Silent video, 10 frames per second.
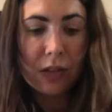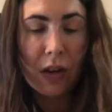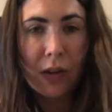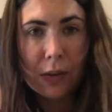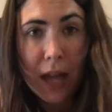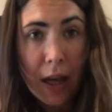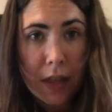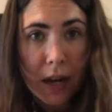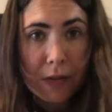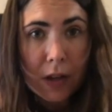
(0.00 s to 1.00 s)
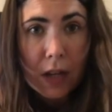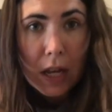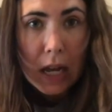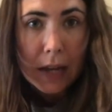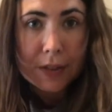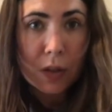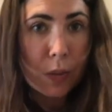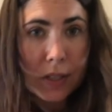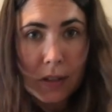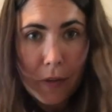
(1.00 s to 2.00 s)
So now that I've actually
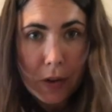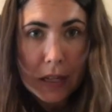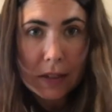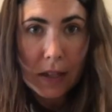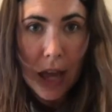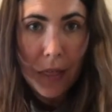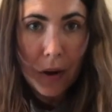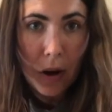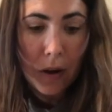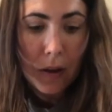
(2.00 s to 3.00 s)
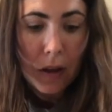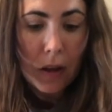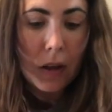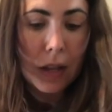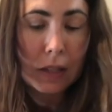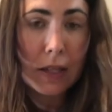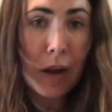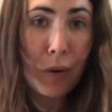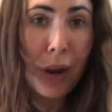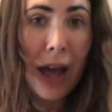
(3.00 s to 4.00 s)
whisked everything together, it's
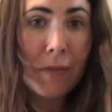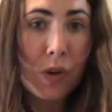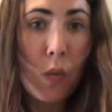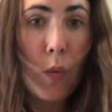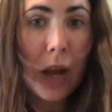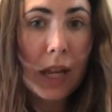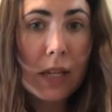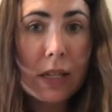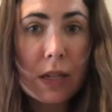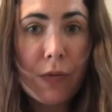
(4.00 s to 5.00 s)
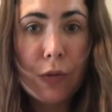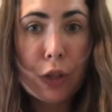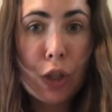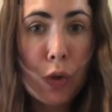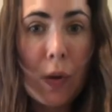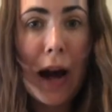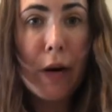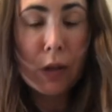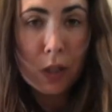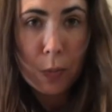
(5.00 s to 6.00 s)
now gonna have to wait for 2
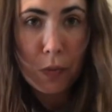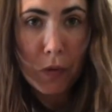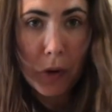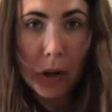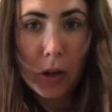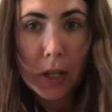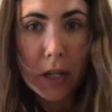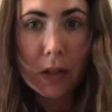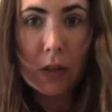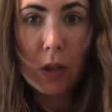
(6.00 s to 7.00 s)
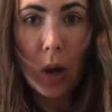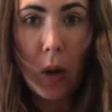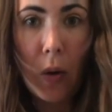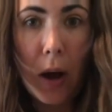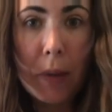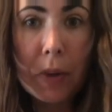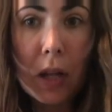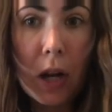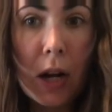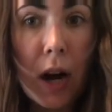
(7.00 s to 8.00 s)
hours before I cook it. So I'm
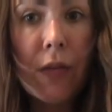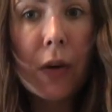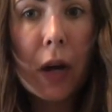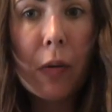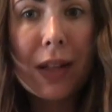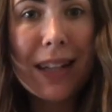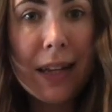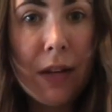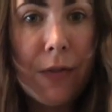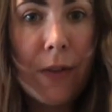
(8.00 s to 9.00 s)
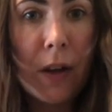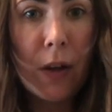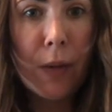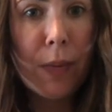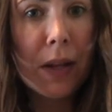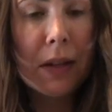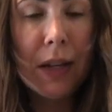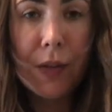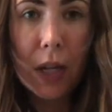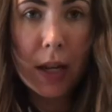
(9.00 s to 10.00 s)
gonna cover it with cling film,
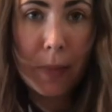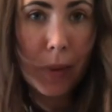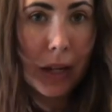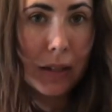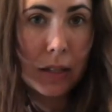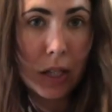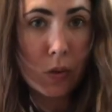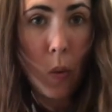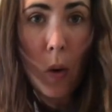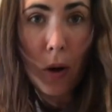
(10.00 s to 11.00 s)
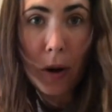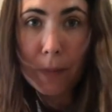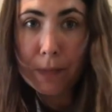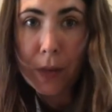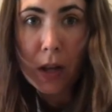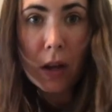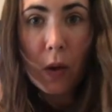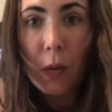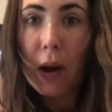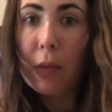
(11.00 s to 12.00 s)
leave it in a place that's warm,
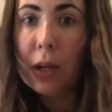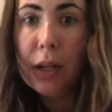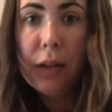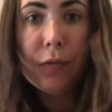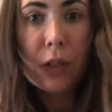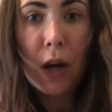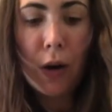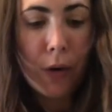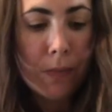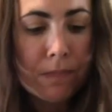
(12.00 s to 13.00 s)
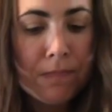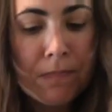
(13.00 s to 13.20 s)
where I would leave dough.